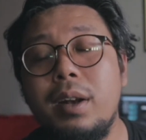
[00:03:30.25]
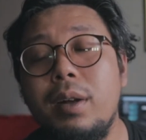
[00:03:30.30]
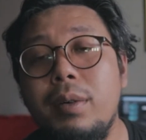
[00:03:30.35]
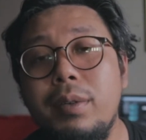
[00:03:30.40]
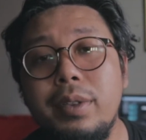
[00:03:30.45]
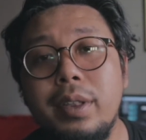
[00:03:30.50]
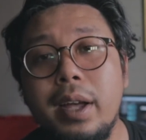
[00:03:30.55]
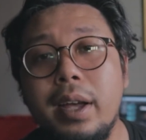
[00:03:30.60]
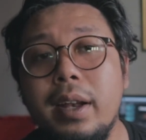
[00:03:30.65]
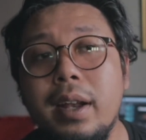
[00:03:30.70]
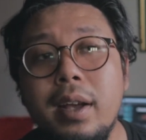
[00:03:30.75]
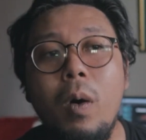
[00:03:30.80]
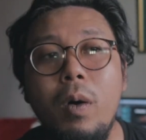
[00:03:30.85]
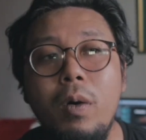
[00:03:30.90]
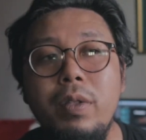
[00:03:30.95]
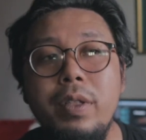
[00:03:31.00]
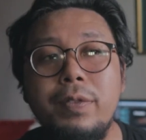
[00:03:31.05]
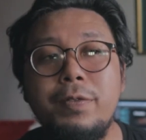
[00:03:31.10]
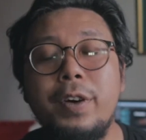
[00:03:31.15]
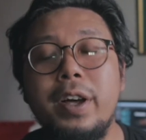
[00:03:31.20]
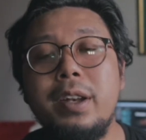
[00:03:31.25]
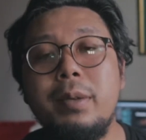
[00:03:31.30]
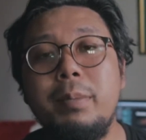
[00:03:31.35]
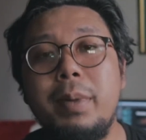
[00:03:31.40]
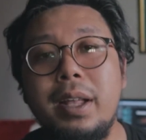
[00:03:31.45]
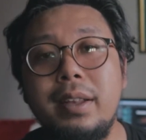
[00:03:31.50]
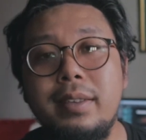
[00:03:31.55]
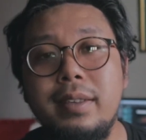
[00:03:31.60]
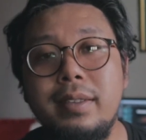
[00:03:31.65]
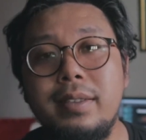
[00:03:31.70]
and all that. All the
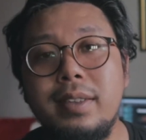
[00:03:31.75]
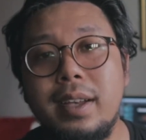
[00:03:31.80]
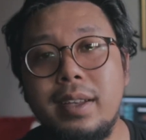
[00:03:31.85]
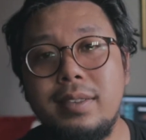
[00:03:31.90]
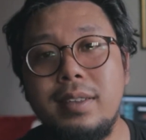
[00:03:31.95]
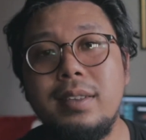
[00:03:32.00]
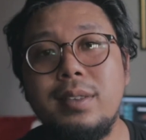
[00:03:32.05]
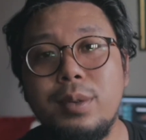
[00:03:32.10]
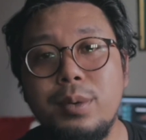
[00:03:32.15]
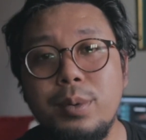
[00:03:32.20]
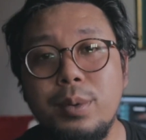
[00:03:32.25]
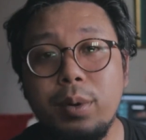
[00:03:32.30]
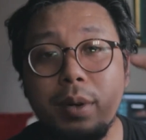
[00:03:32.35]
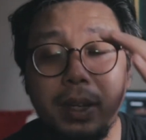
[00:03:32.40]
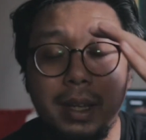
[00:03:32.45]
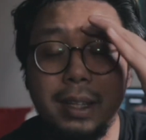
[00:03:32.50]
fundamentals dekat situ.